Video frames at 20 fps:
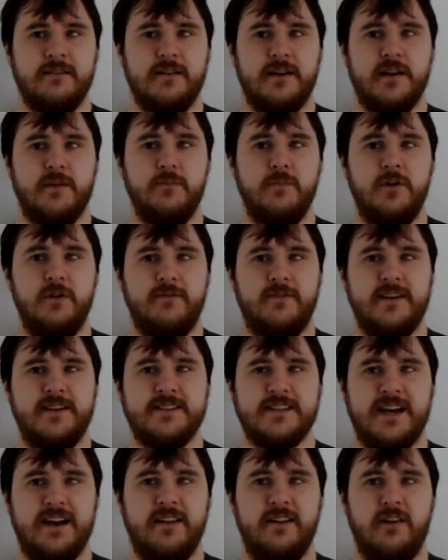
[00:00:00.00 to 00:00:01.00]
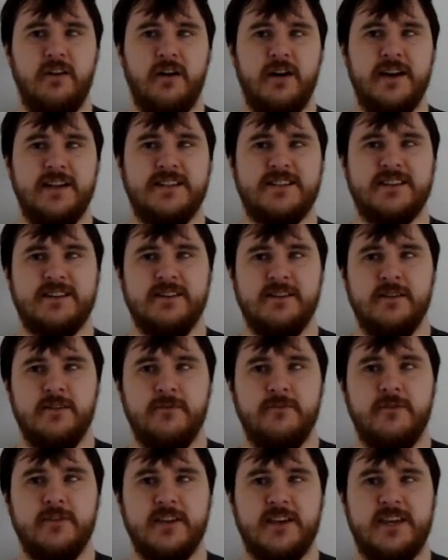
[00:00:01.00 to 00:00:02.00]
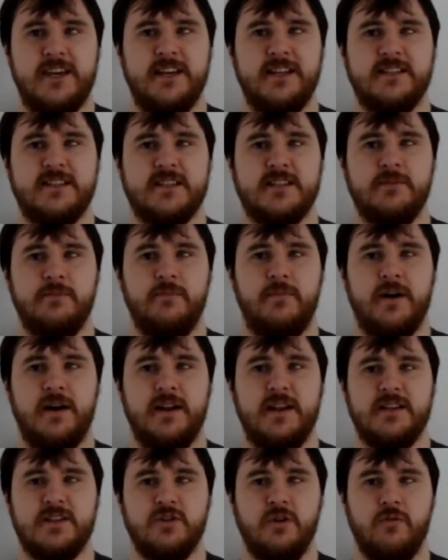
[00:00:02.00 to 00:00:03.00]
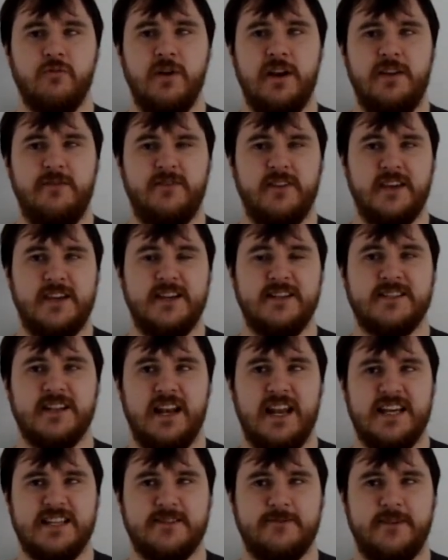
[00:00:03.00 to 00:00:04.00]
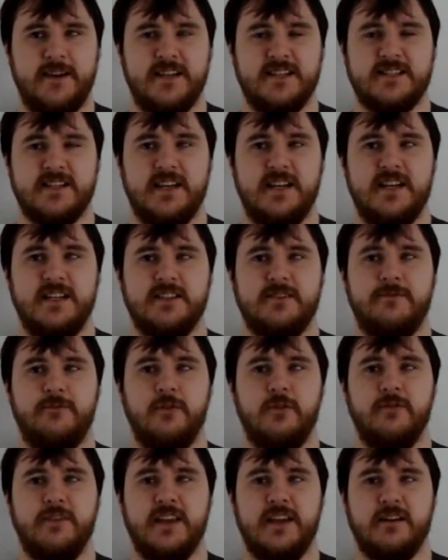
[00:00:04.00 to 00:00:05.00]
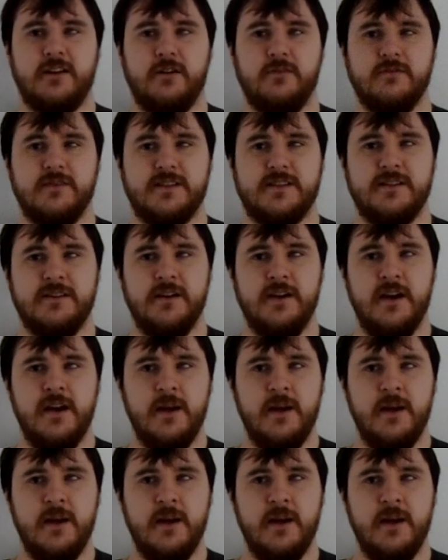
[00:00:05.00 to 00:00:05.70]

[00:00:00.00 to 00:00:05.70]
like movies at night for the kids, but it's not really for the kids, let's face it, it's for the adults.